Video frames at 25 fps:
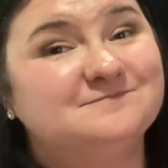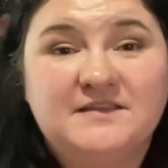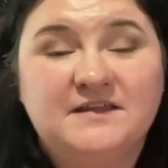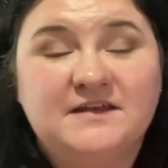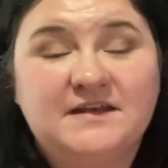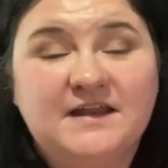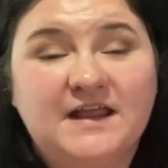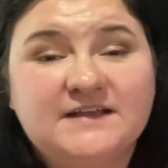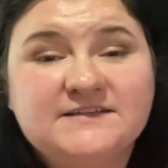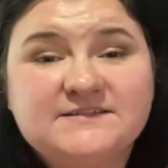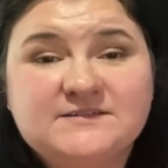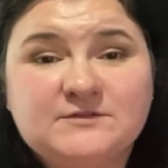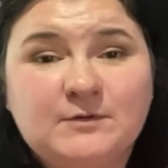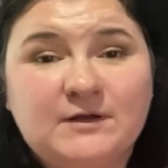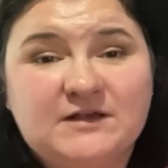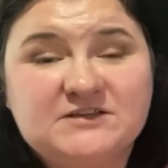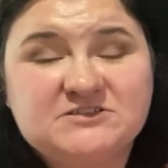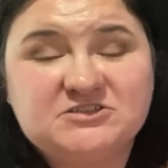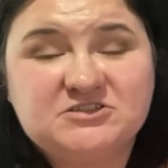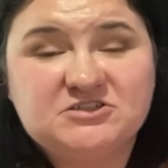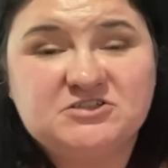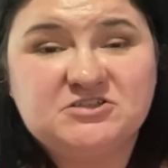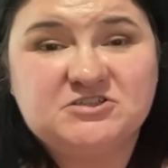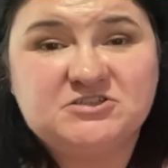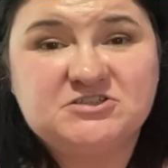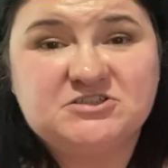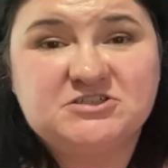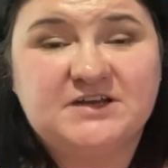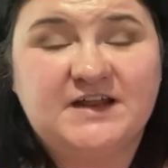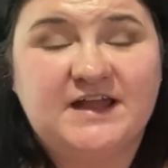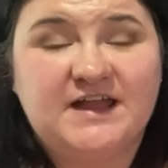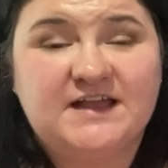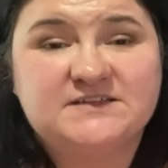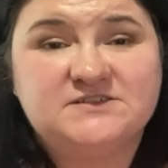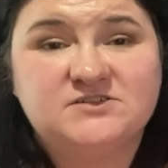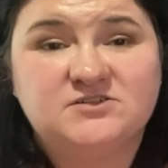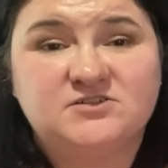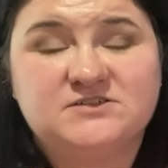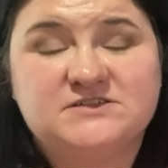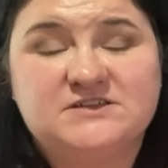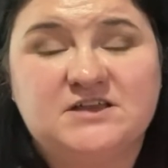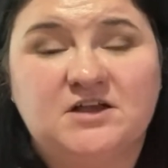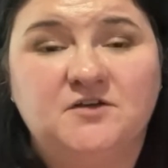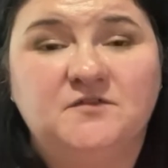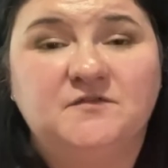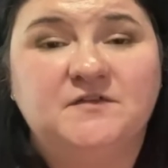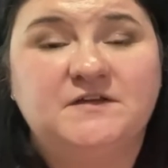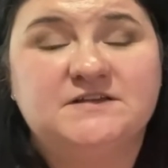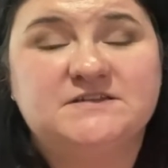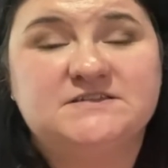The next question you should ask
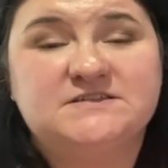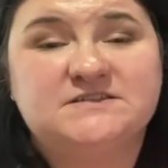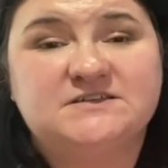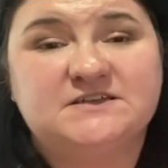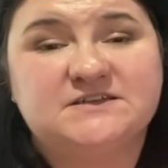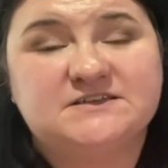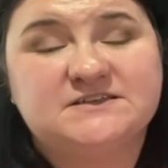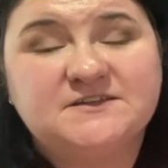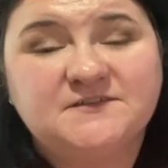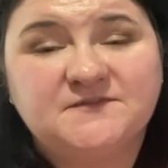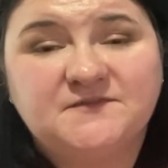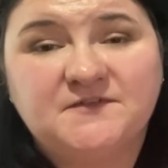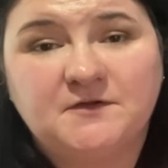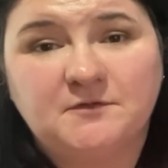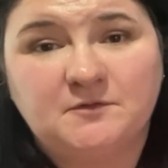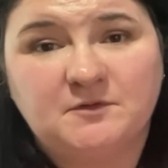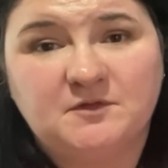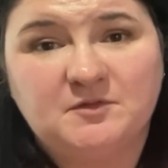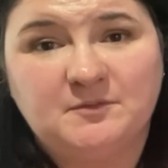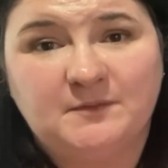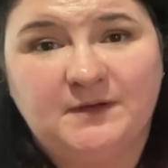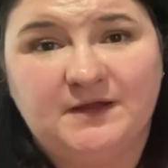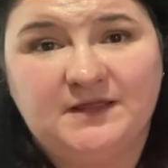yourself is, does it fit with my